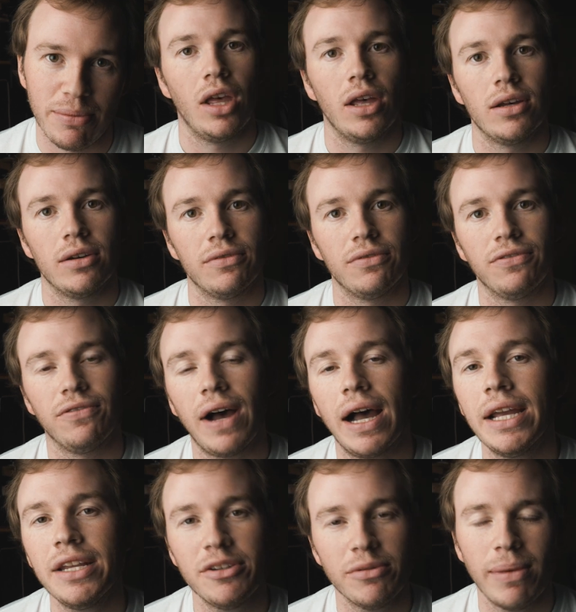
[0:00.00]
My.
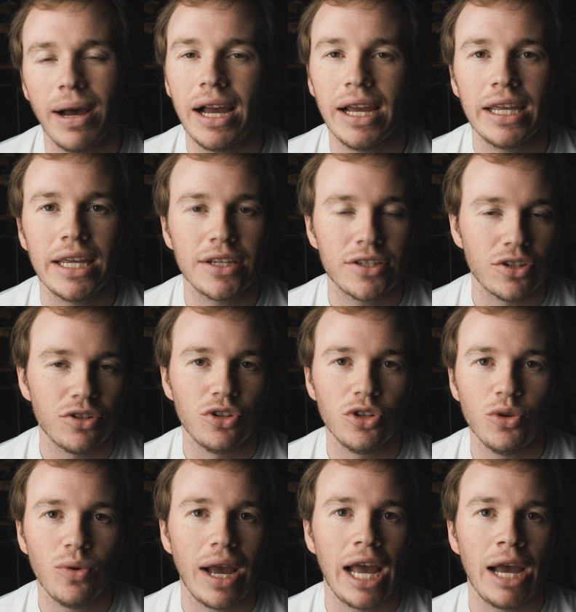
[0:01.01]
Find My is a
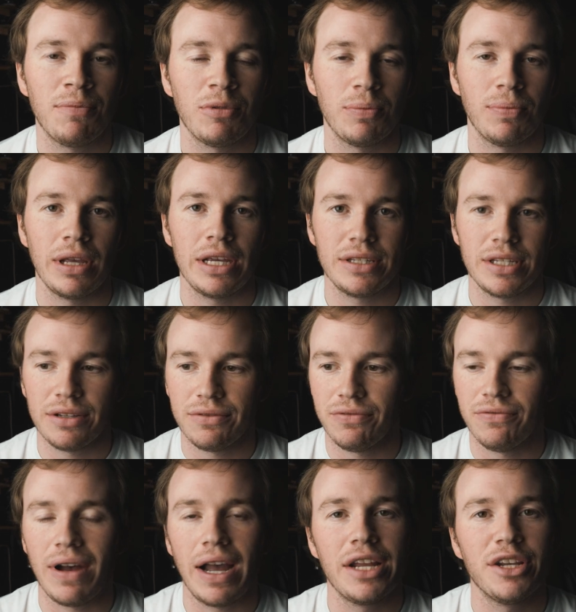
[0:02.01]
new app replacing
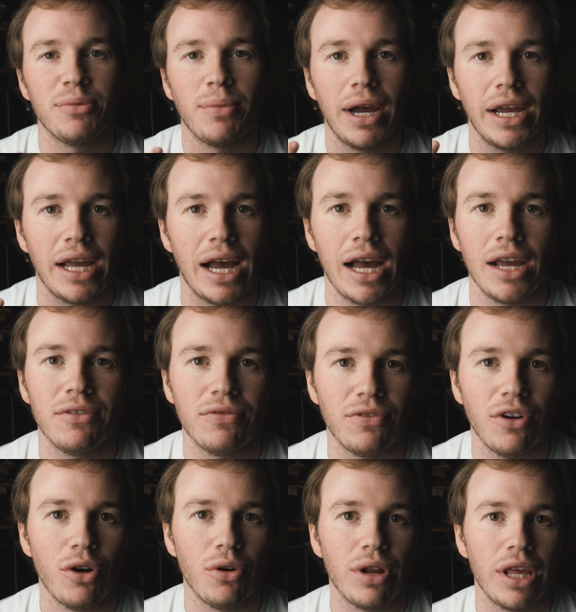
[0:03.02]
Find My
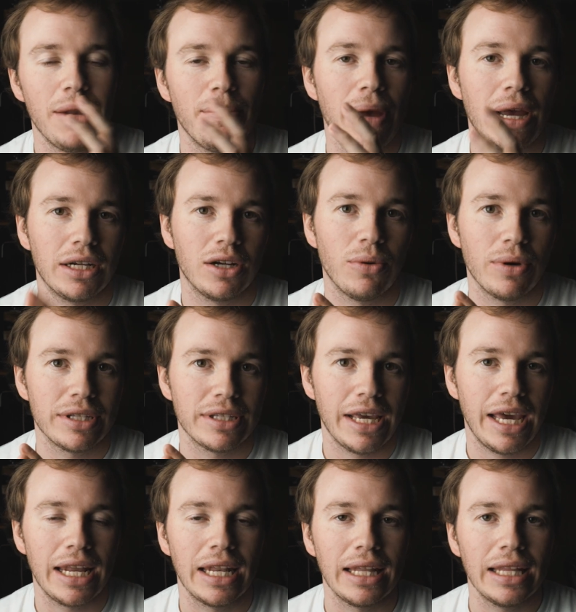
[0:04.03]
iPhone in macOS
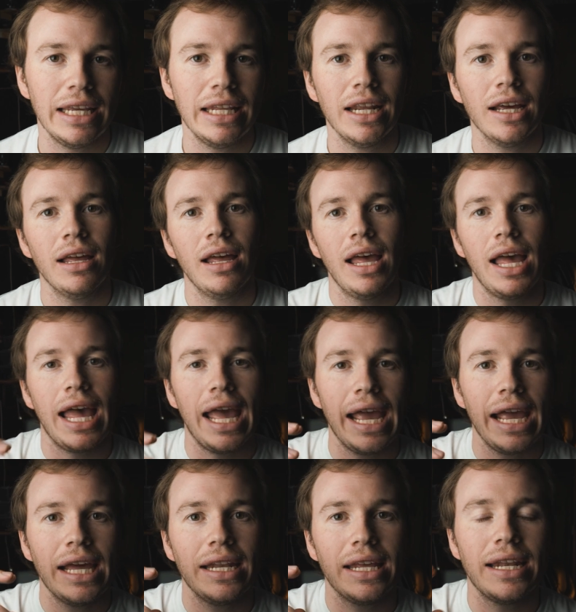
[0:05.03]
Catalina
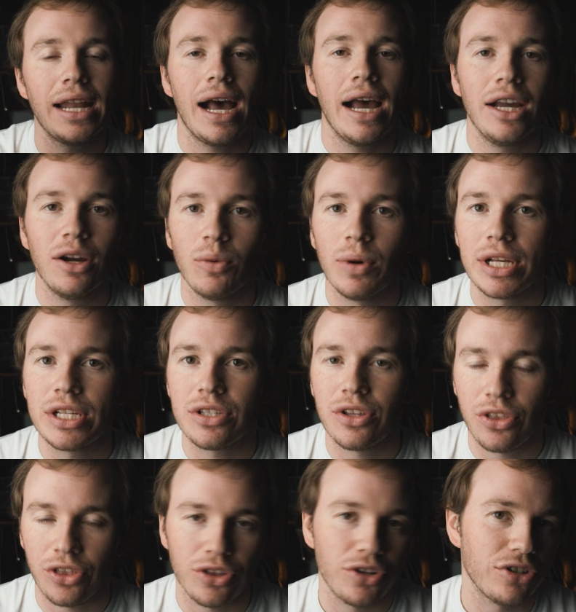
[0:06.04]
and in iOS
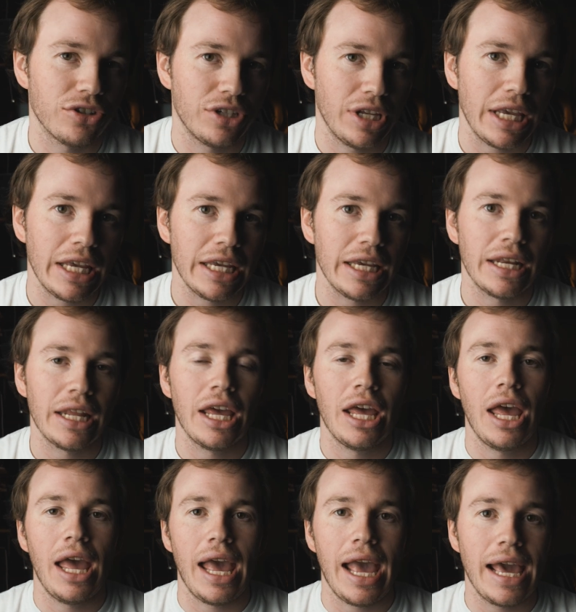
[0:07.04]
13.
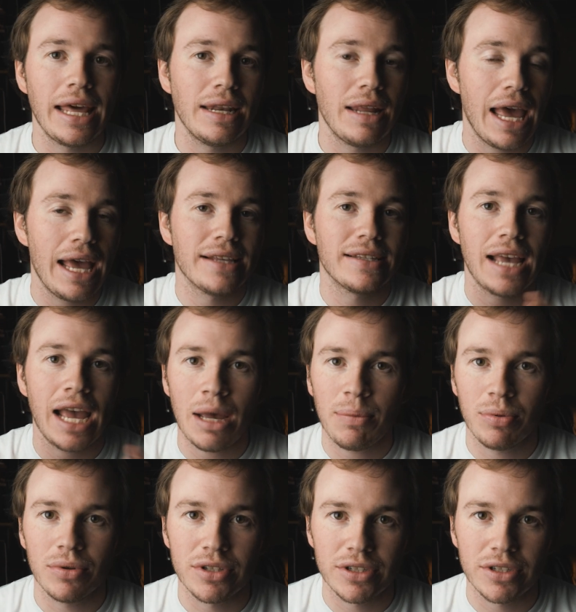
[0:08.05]
And as Apple